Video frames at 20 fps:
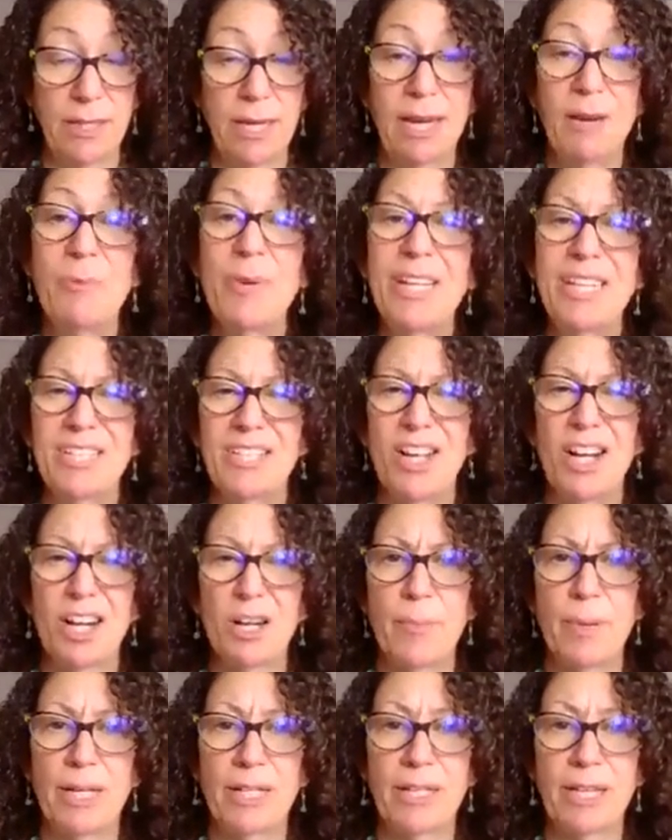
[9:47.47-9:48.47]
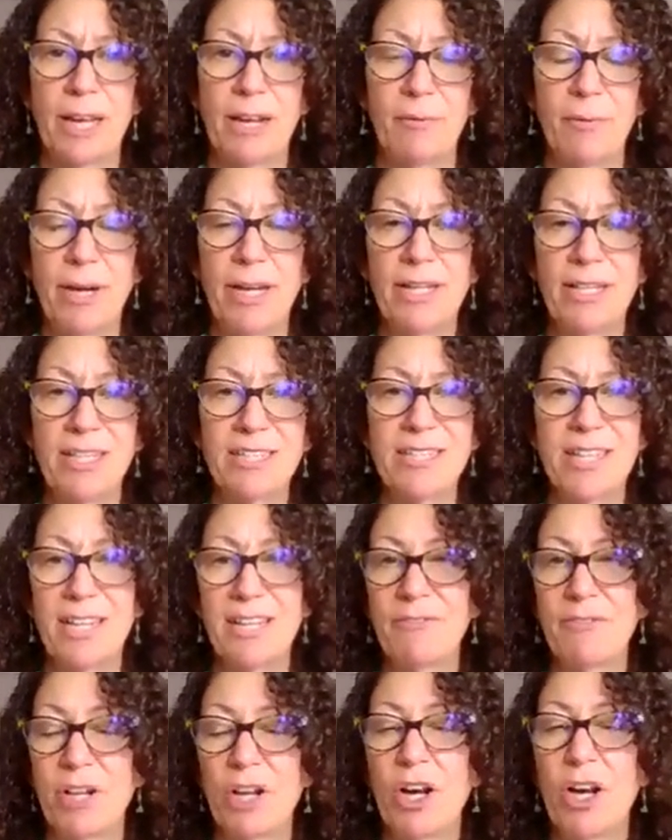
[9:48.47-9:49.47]
And we could talk about that, right? That's
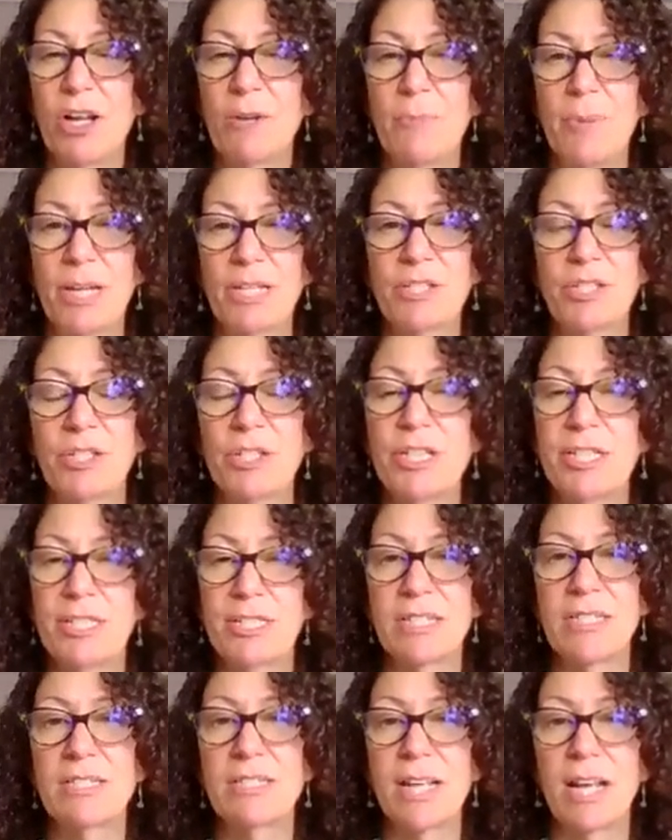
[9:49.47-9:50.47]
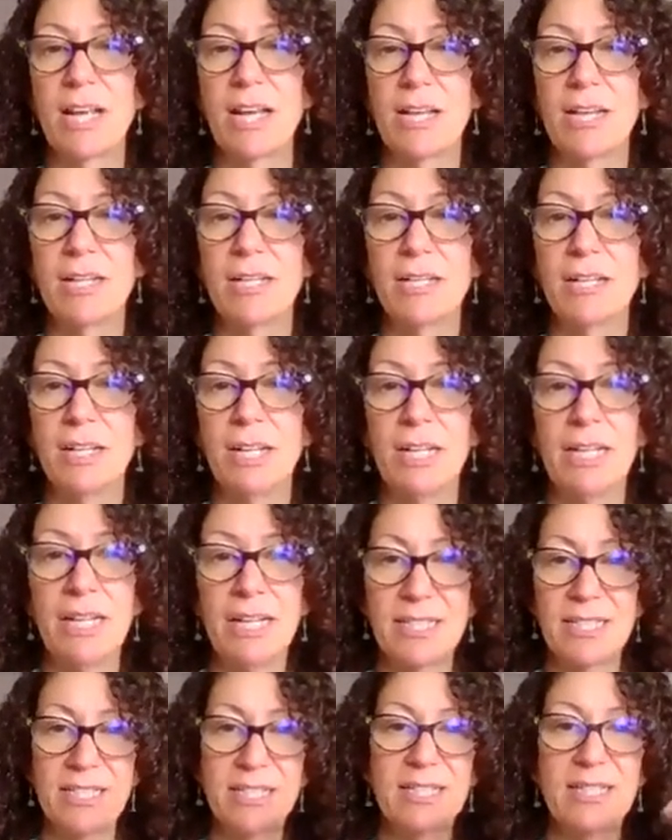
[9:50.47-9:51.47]
kind of an odd picture. It's the sun.
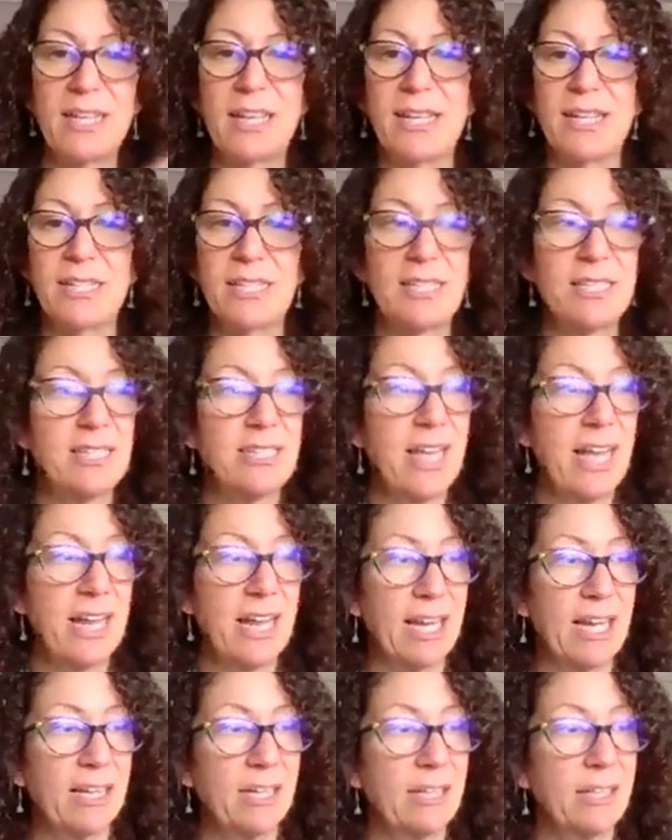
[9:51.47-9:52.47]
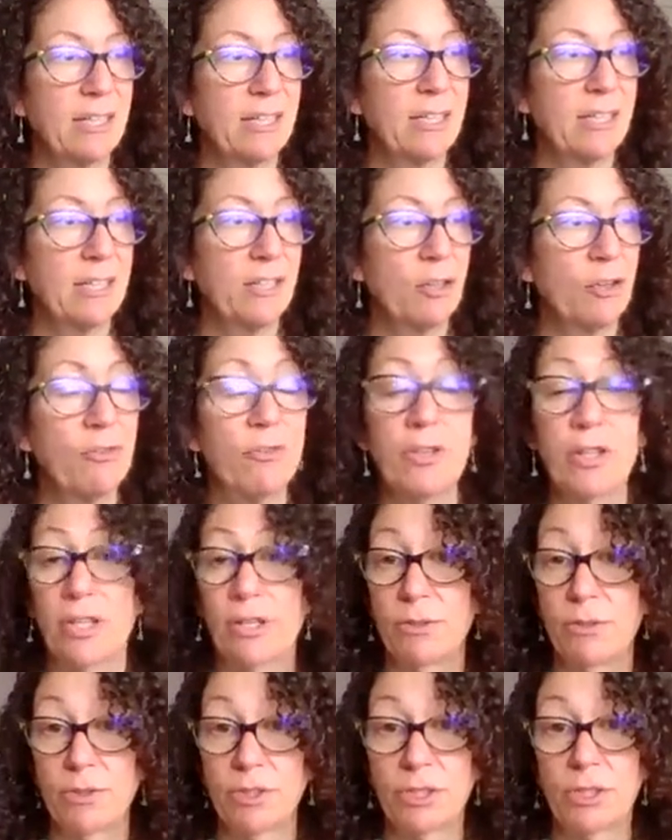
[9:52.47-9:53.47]
It's the sun, it's setting over the
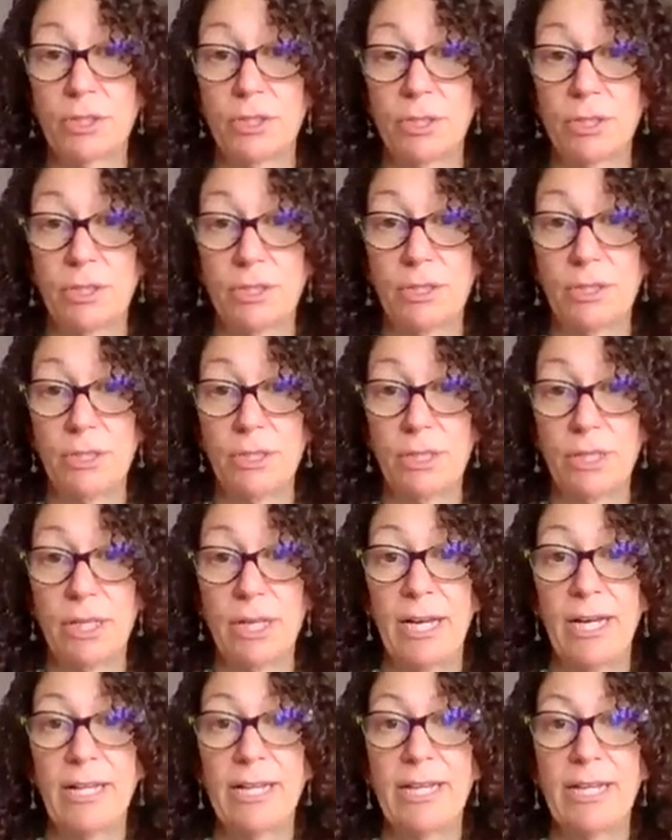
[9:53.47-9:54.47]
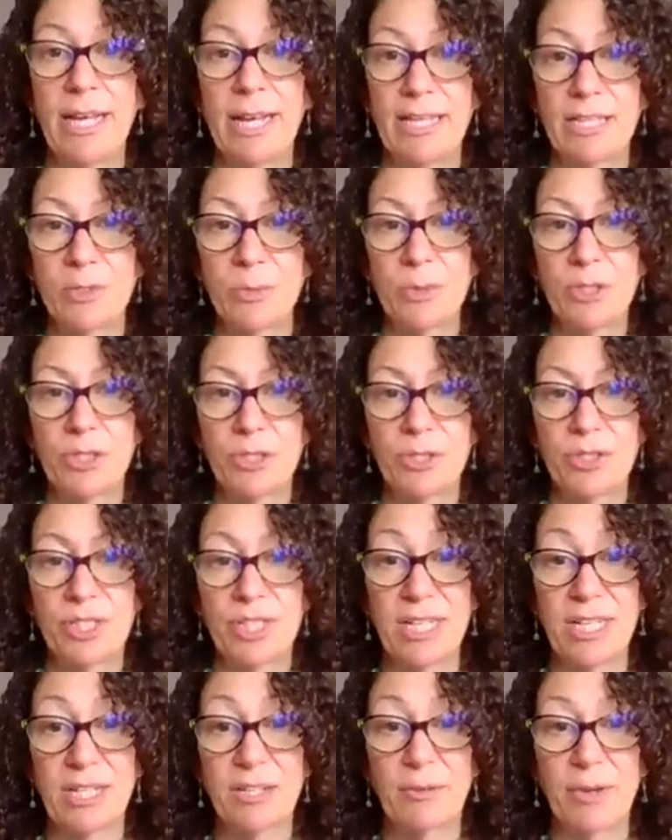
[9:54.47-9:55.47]
ocean. And that's what you're
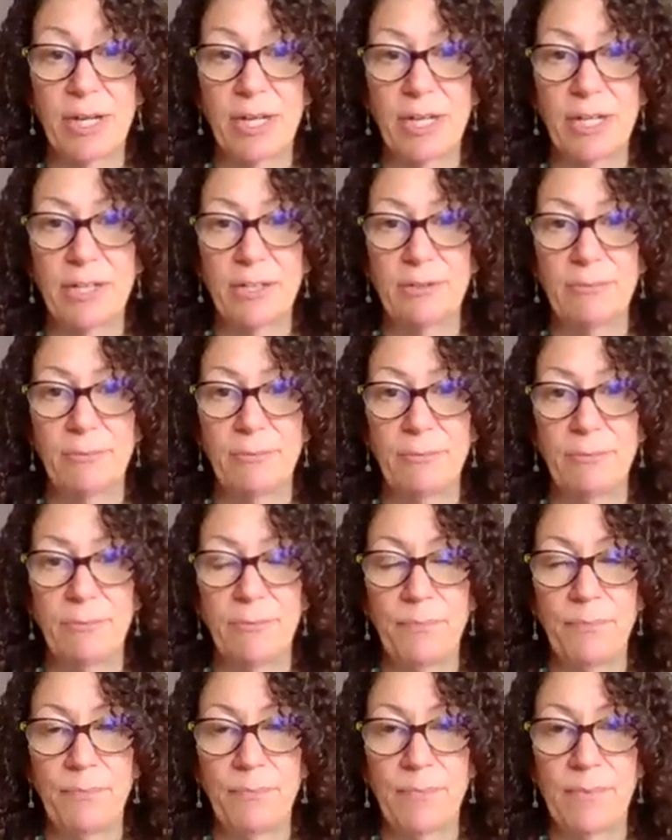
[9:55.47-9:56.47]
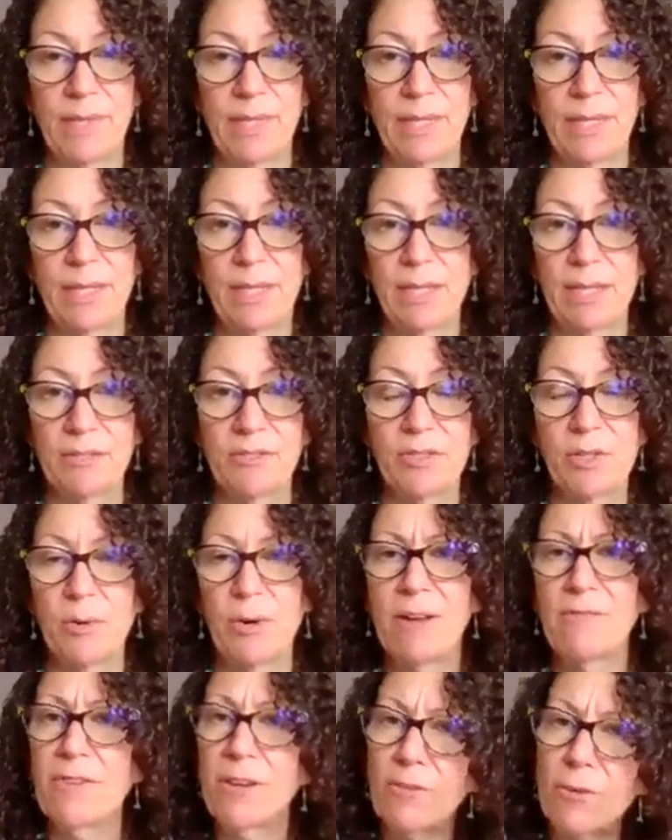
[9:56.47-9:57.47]
seeing right here. So
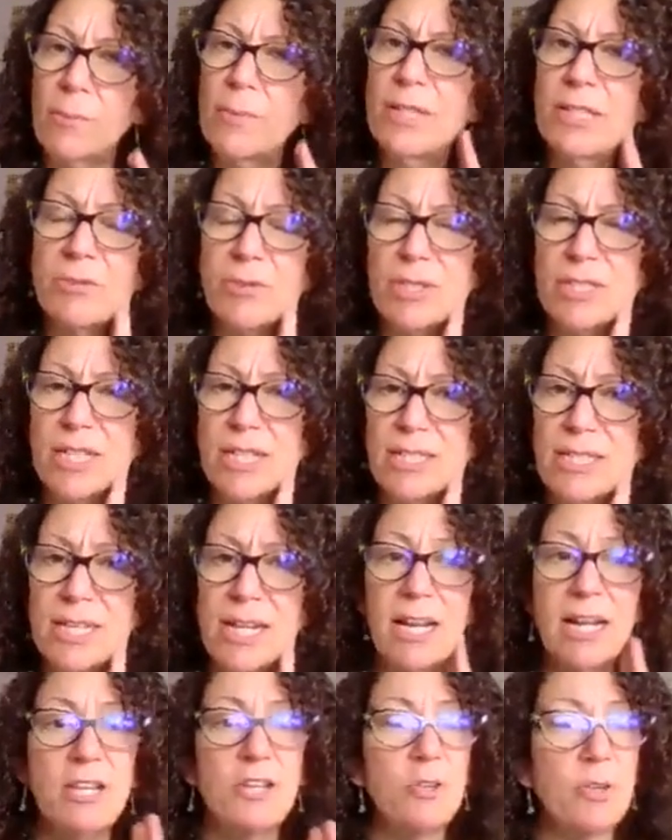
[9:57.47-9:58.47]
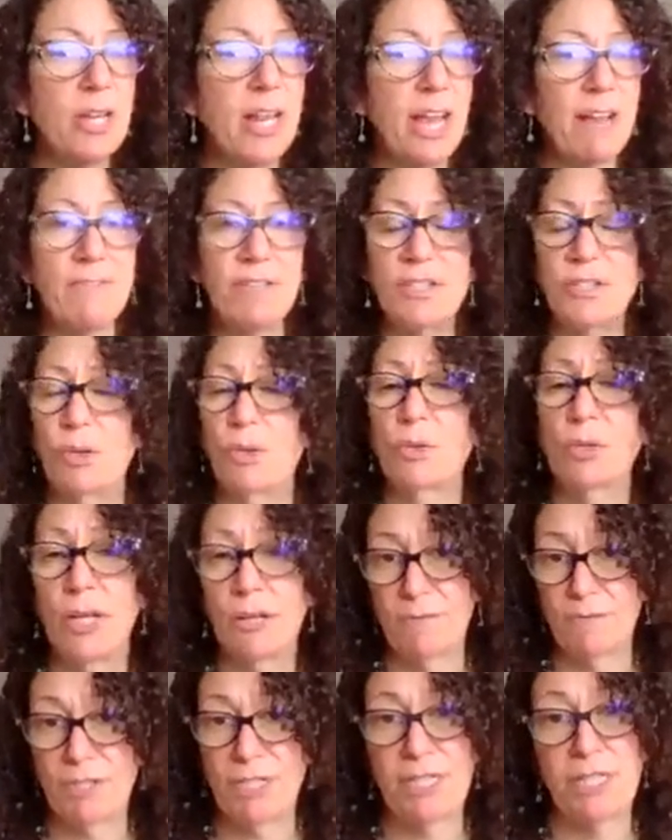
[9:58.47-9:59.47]
have you ever been to a sunset? And you can have this whole
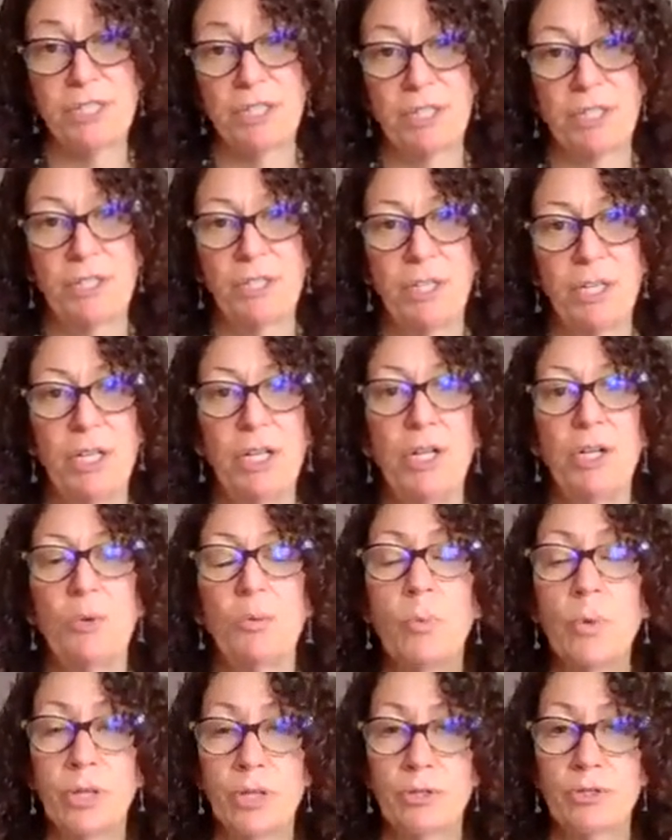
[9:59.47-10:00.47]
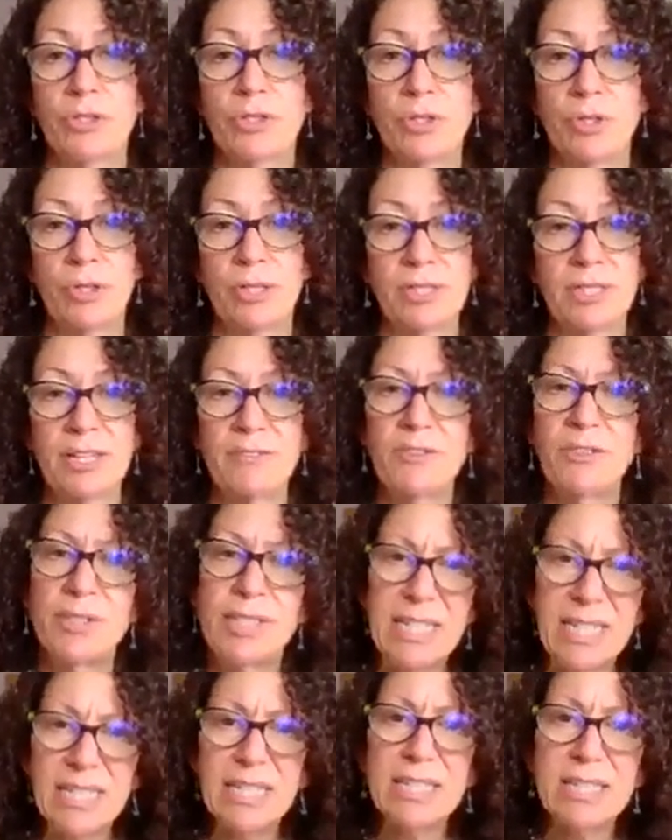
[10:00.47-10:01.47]
conversation with your students. Have you
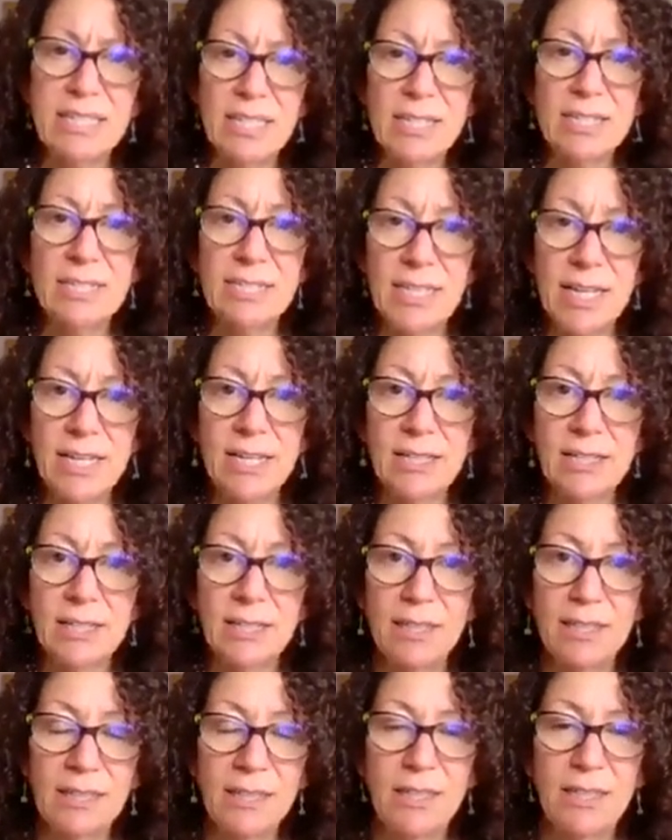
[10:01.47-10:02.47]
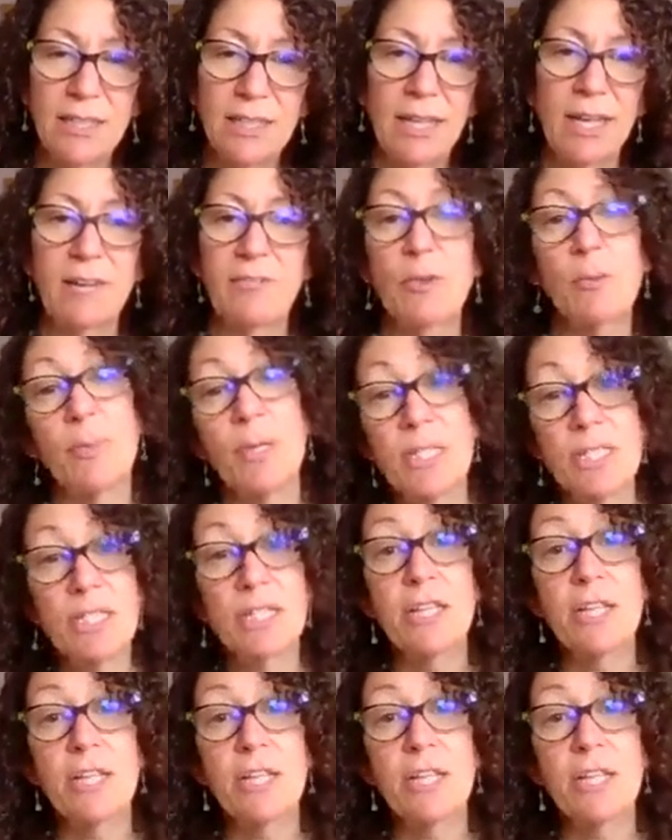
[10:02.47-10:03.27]
seen the sunset? Have you been to